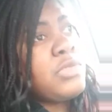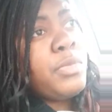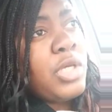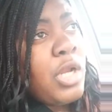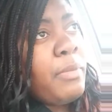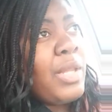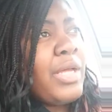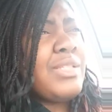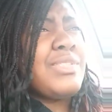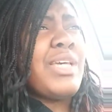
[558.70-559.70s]
and I'll be
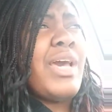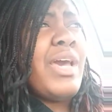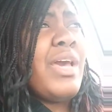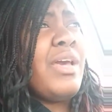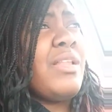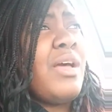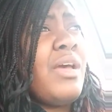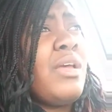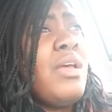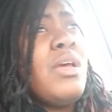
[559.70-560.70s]
like, dang, like,
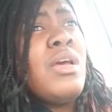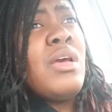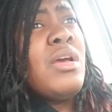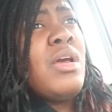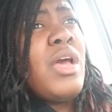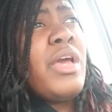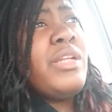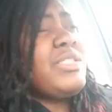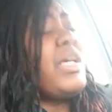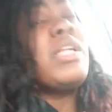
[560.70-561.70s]
and
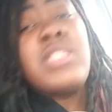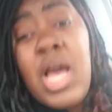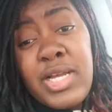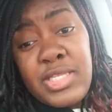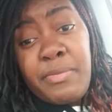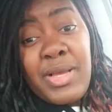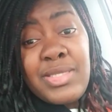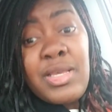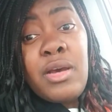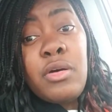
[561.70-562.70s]
instead of talking to
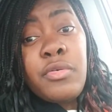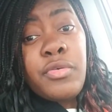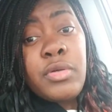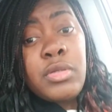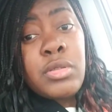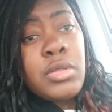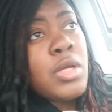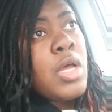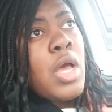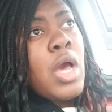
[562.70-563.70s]
myself,
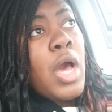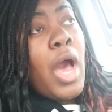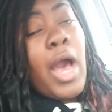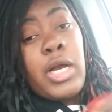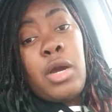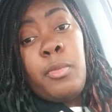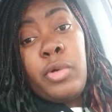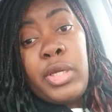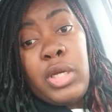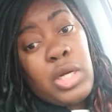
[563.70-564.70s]
I come on
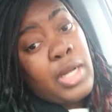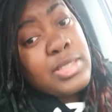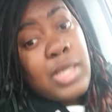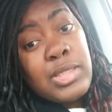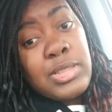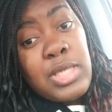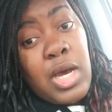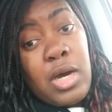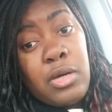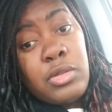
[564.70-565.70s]
here and I talk to
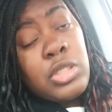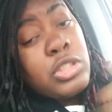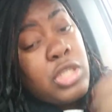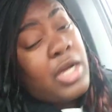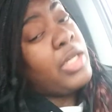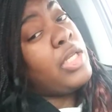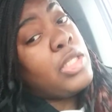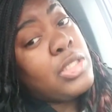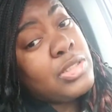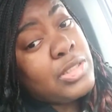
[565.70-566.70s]
y'all. Y'all can either
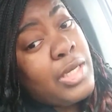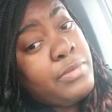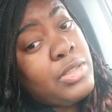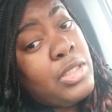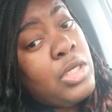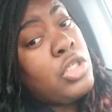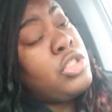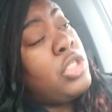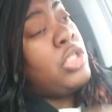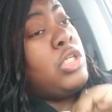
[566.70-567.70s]
accept it
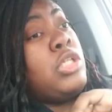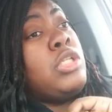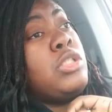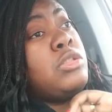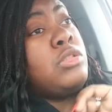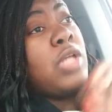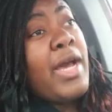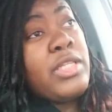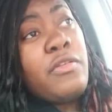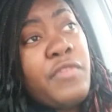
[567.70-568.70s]
and like the
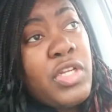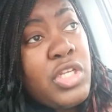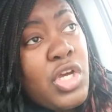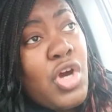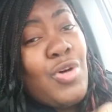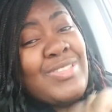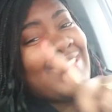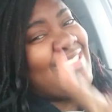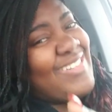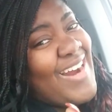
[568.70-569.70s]
video,
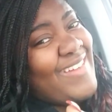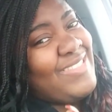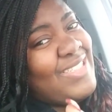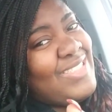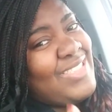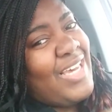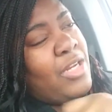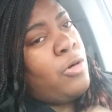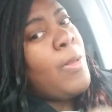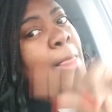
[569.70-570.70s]
subscribe to the channel,
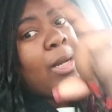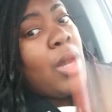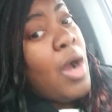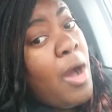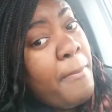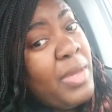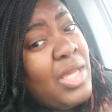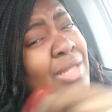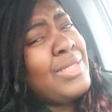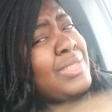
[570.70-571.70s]
comment, and
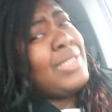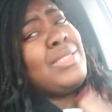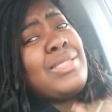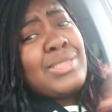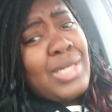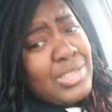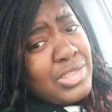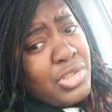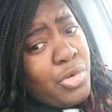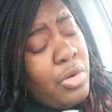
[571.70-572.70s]
let's get a discussion going.